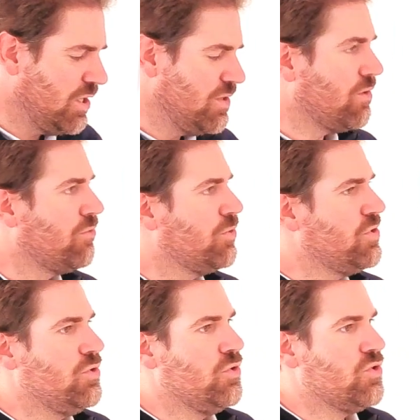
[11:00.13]
is, of course,
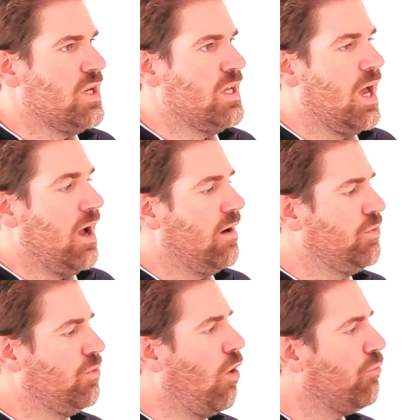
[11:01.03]
you usually have
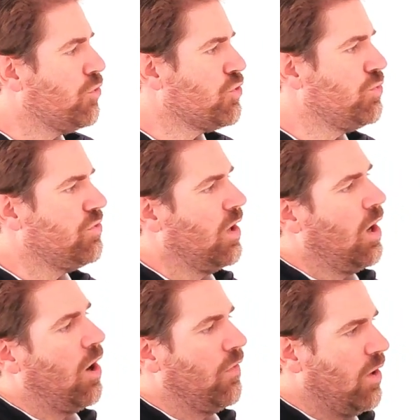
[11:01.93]
to overshoot
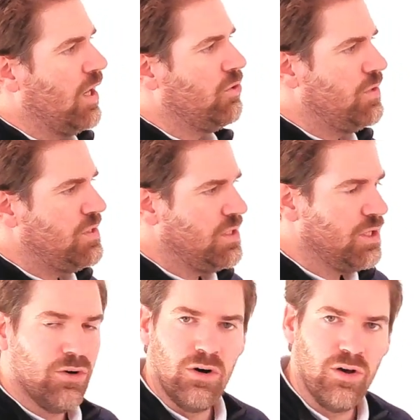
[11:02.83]
on the accuracy
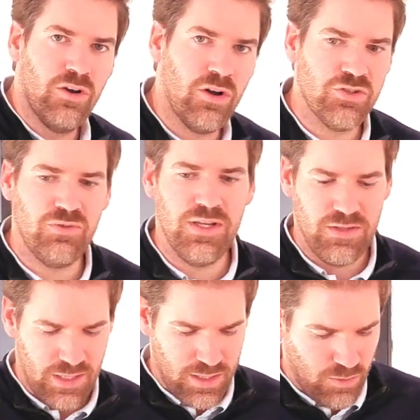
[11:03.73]
or other constraint,
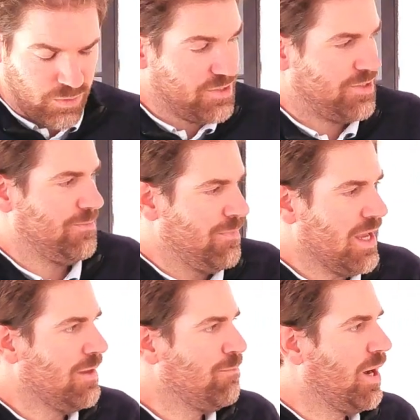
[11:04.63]
which may
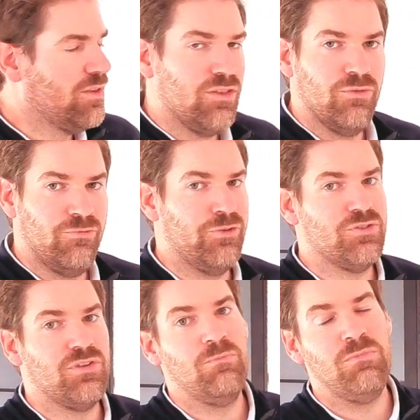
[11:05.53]
impact the
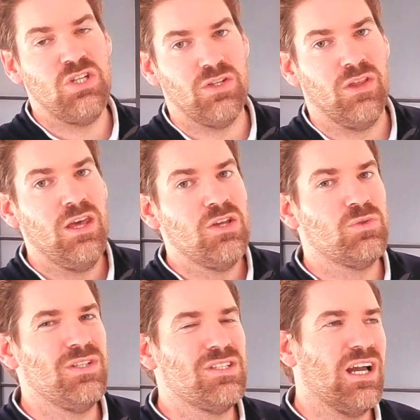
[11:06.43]
first mission. So
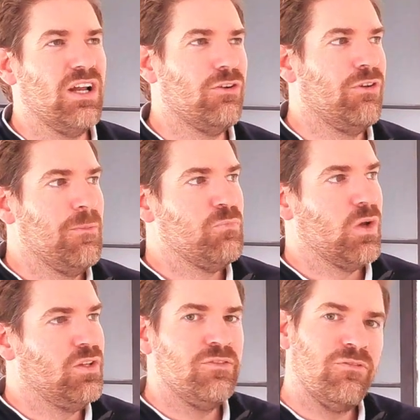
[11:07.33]
it's kind of
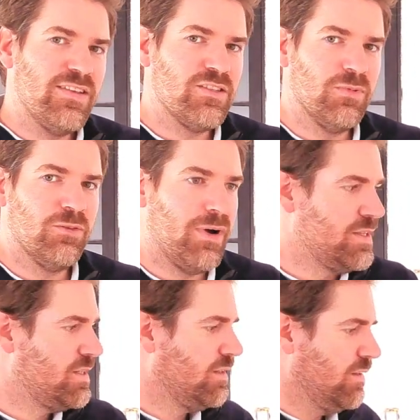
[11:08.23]
an investment
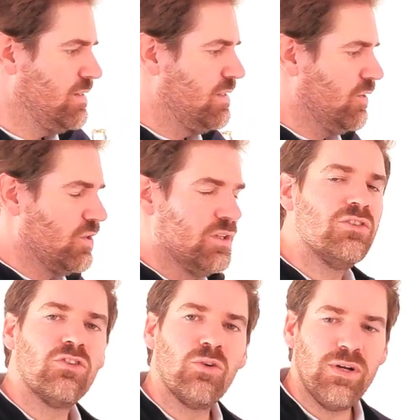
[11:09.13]
mindset at this stage. It's
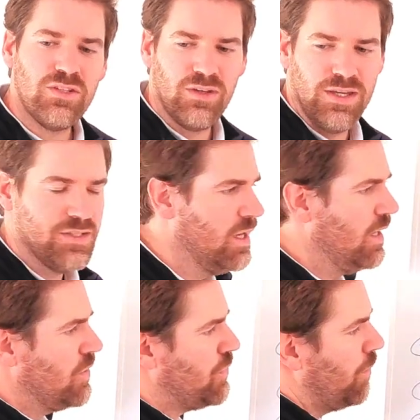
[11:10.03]
not always the case.
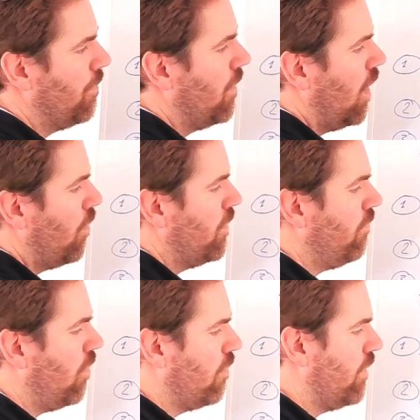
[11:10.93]
So with
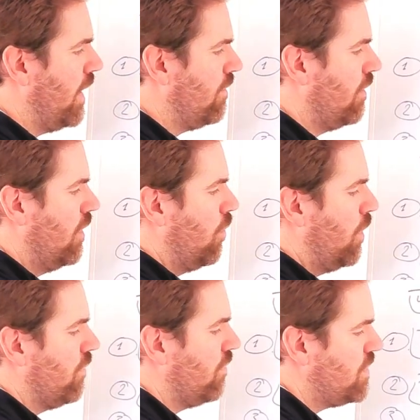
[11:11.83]
all of that,
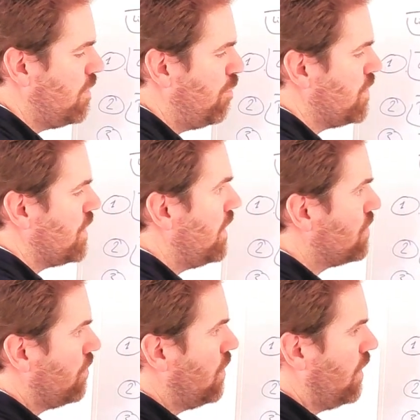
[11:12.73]
one of the simplest case,
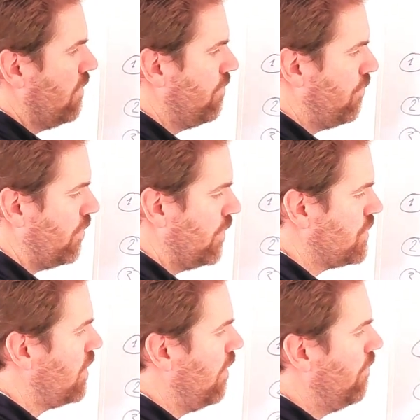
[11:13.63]
so here I have 4
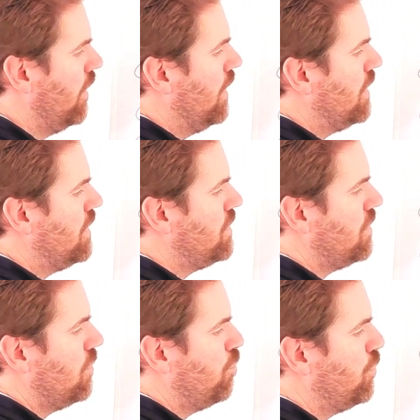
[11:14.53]
stuff, is
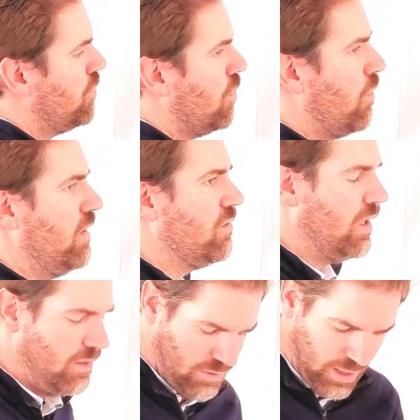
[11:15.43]
you put a quiet
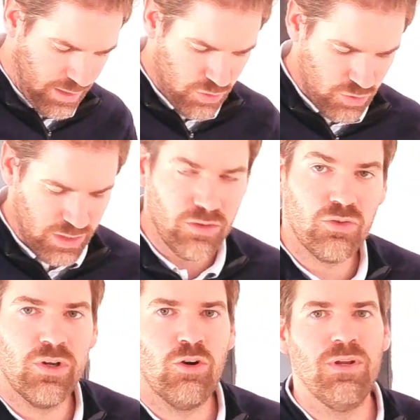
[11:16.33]
round. I usually
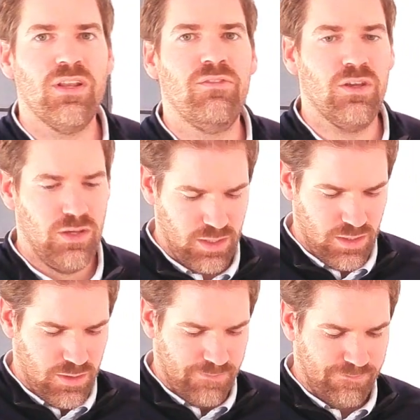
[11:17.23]
not recommend having
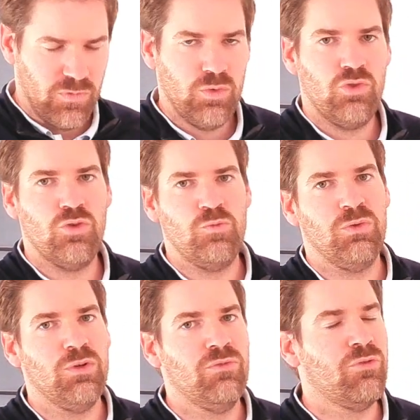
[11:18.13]
to choose
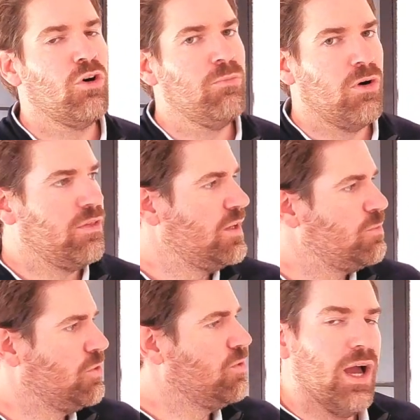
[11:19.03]
between 4 or more things,
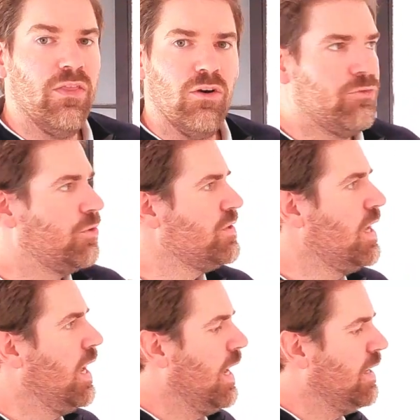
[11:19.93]
but you can, of course.
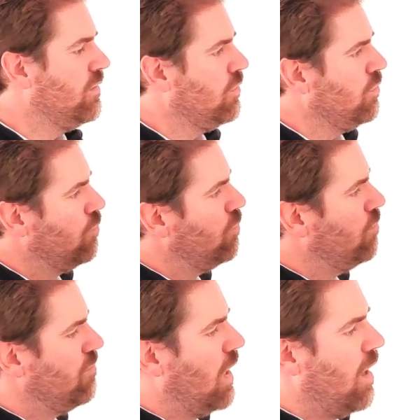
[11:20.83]
And you
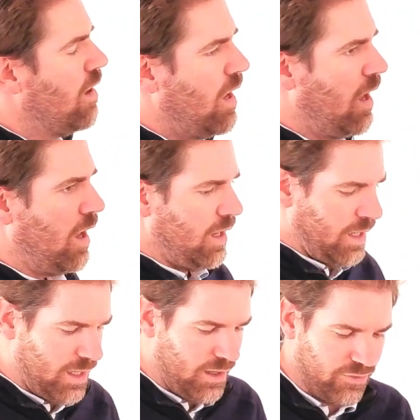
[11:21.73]

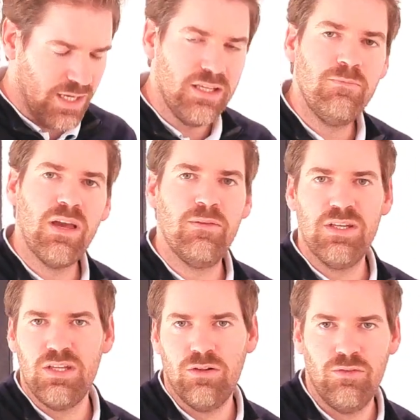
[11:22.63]
can have any
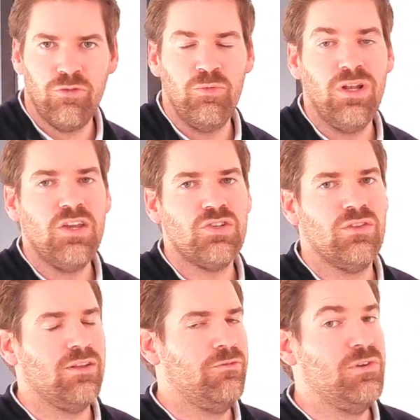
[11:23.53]
mathematical formulation
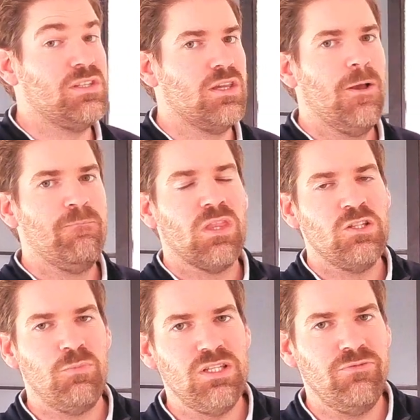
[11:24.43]
that fits
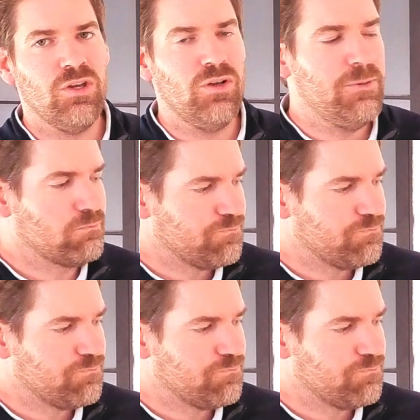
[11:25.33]
specifically